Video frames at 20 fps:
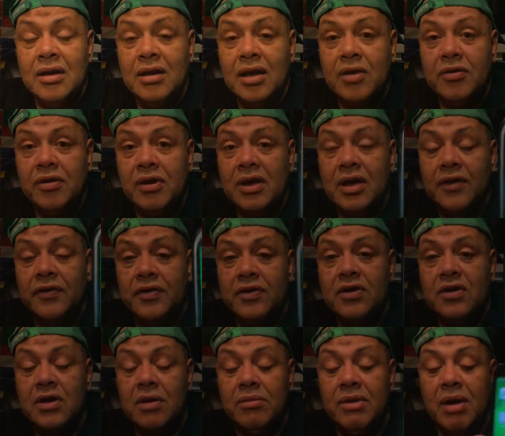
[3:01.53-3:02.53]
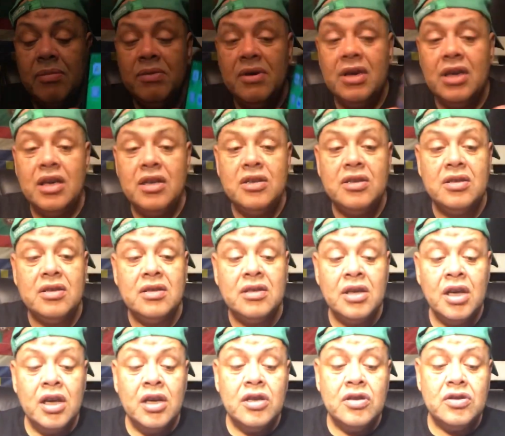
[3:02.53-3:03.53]
that will give you some applications
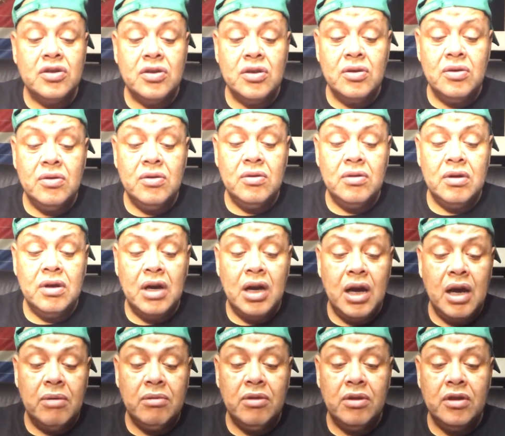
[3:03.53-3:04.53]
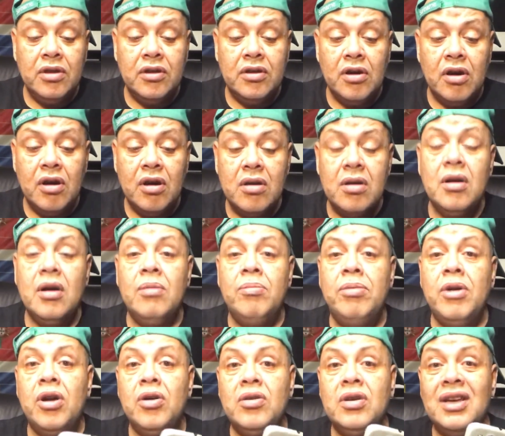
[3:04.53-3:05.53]
so I'm gonna talk
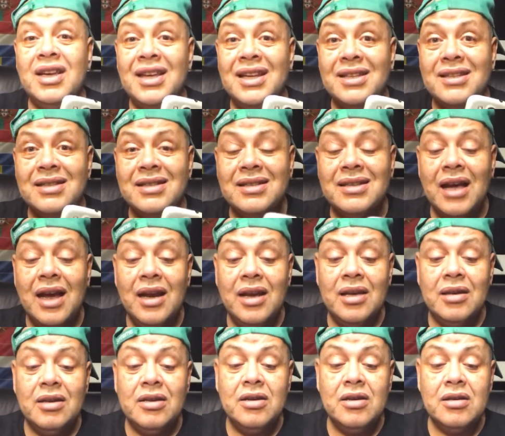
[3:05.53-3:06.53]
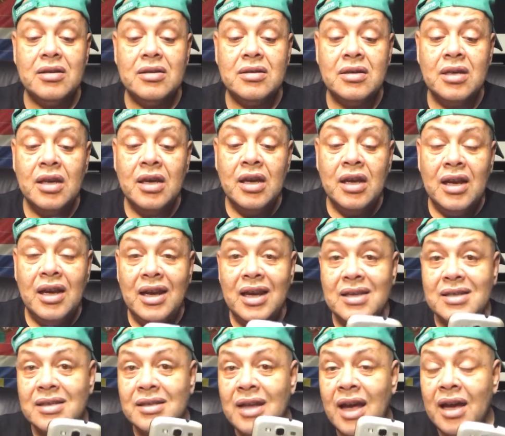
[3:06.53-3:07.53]
about the installing because
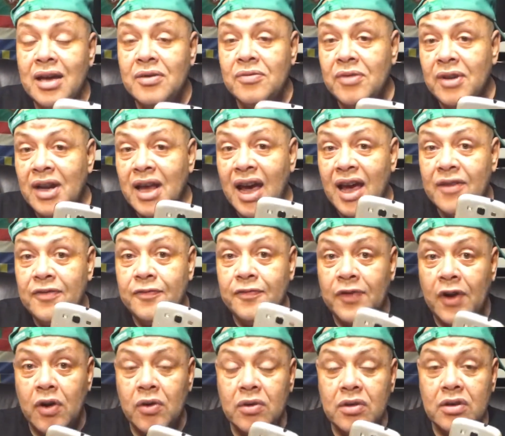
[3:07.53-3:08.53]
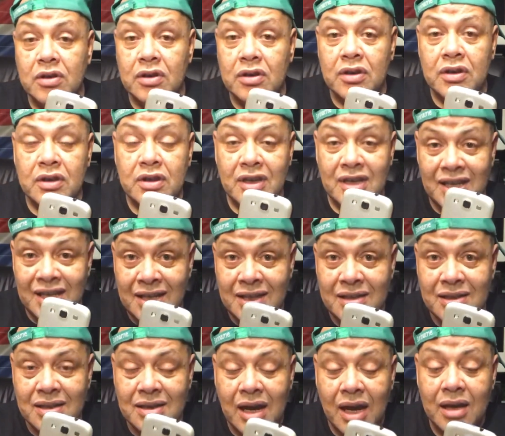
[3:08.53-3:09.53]
last night when I found the
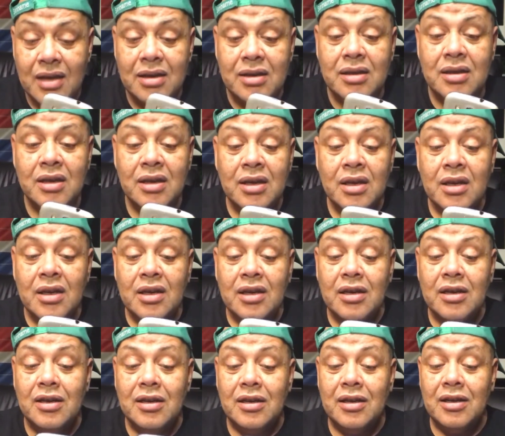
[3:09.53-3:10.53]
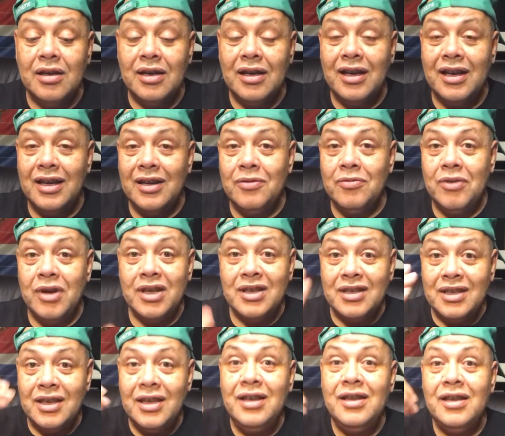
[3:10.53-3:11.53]
e-site uh, and
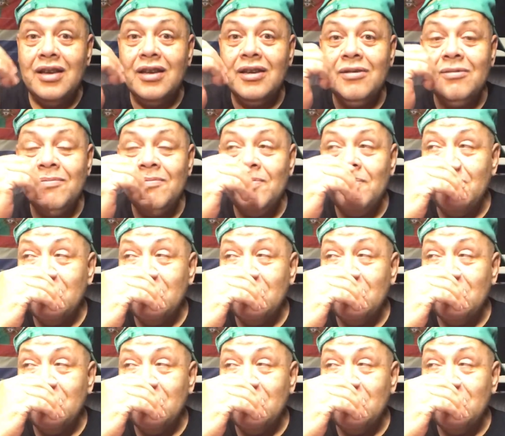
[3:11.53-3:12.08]
went reading,